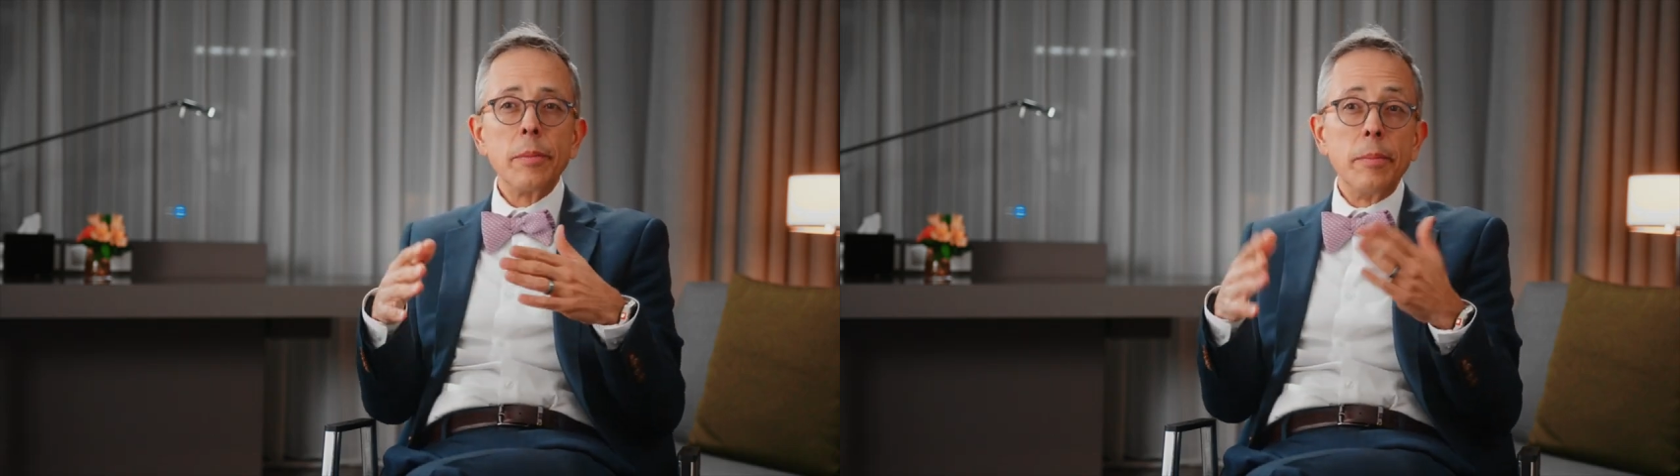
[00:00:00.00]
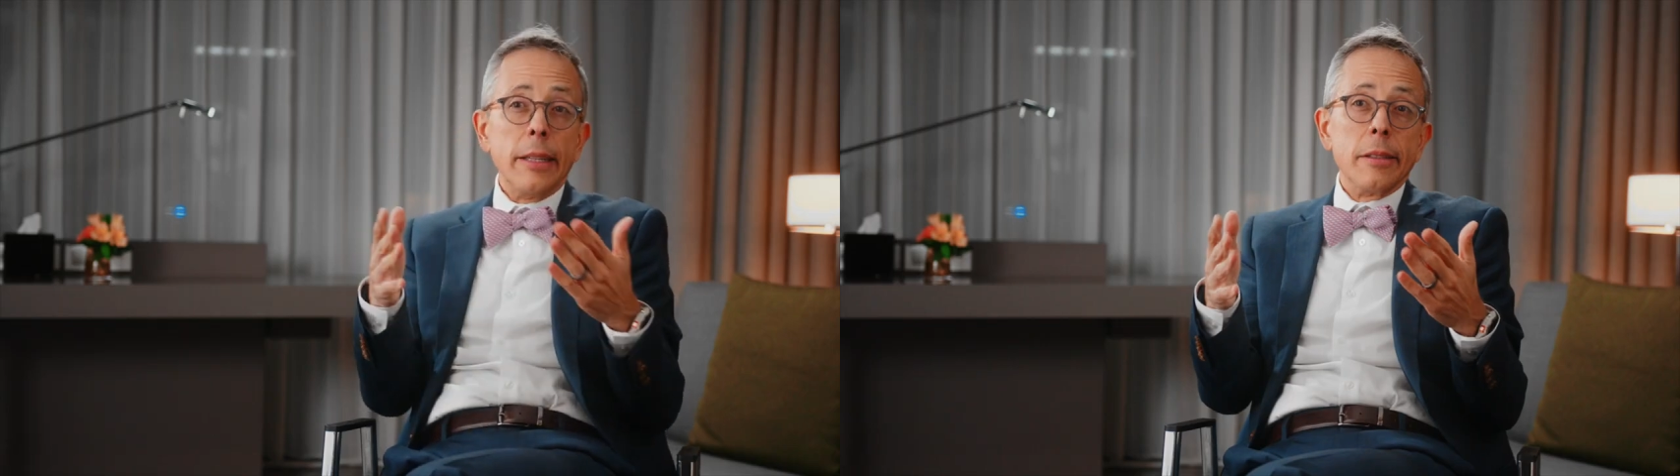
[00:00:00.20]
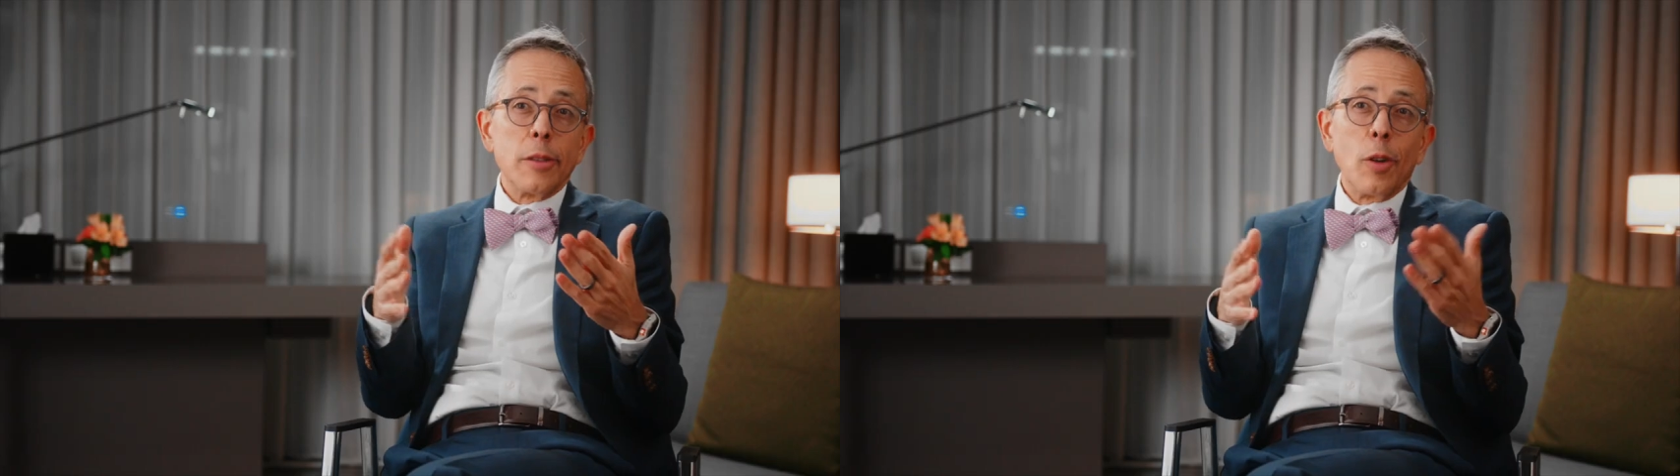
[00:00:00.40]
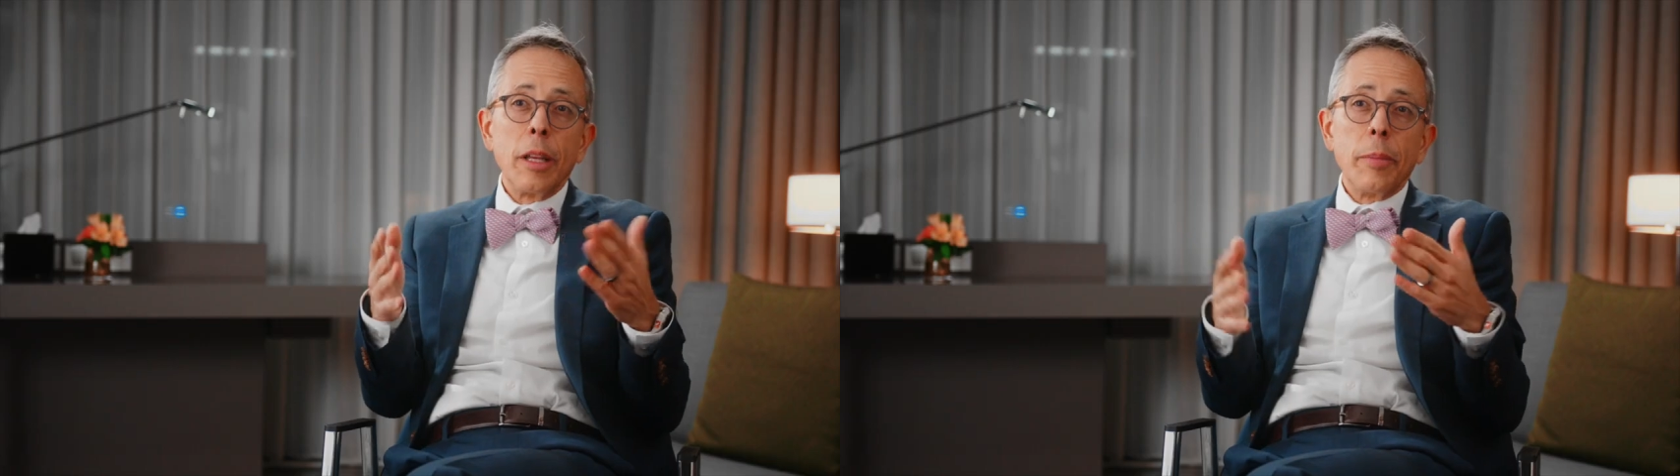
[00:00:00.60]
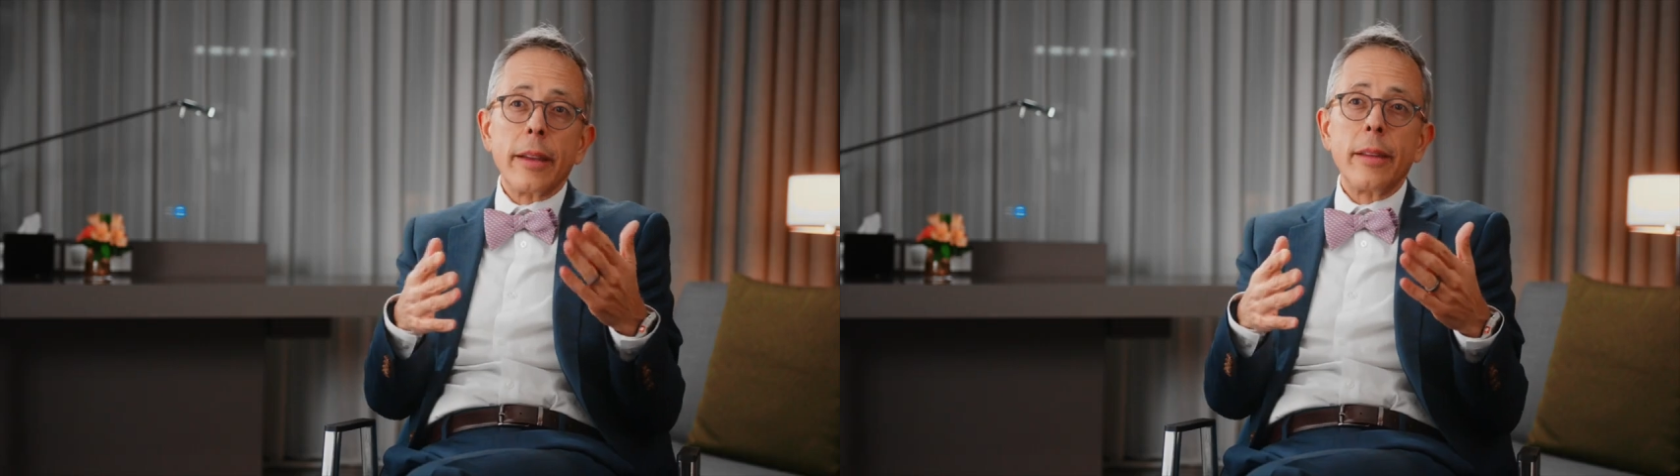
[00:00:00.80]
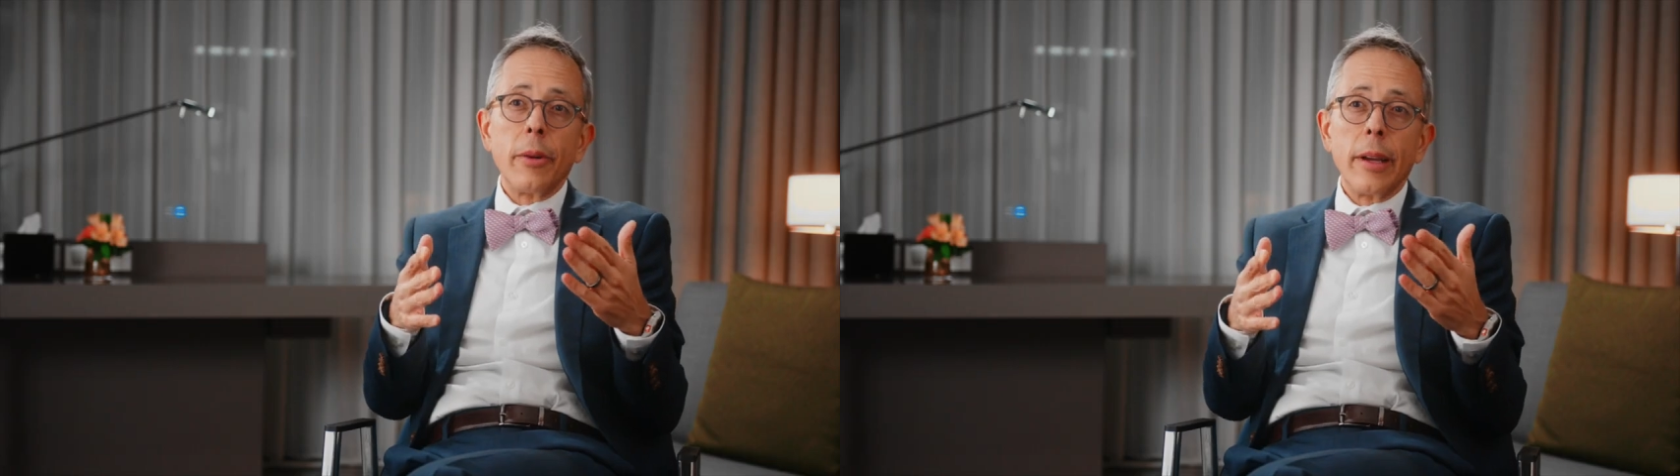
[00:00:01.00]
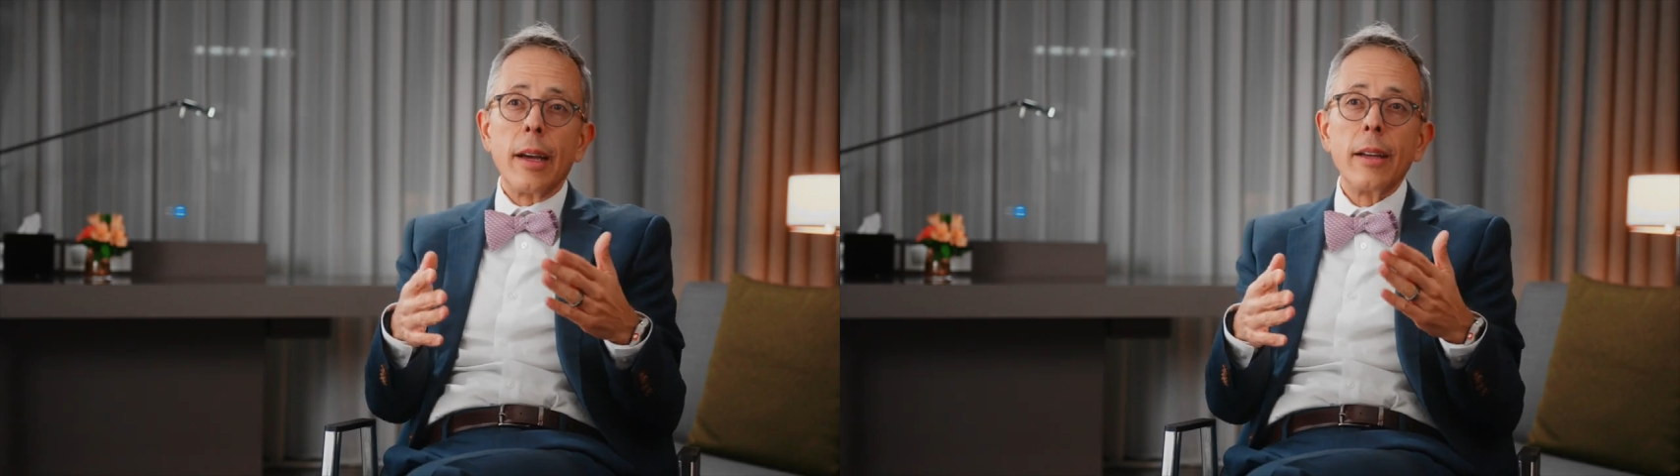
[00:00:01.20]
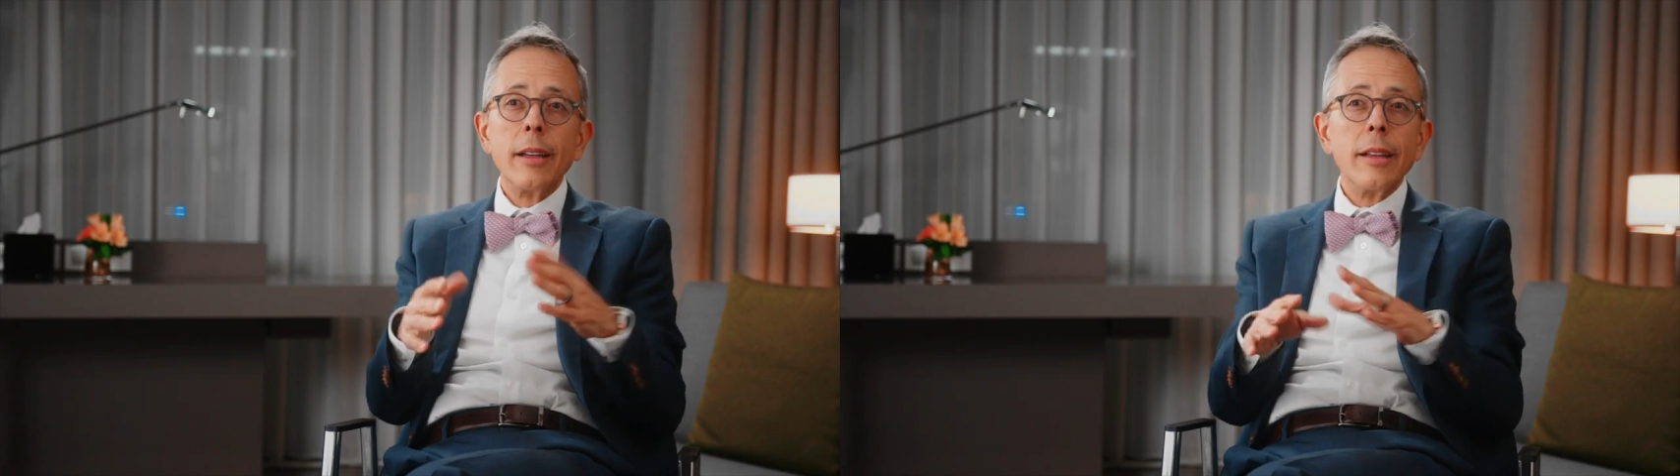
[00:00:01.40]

means all the bacteria,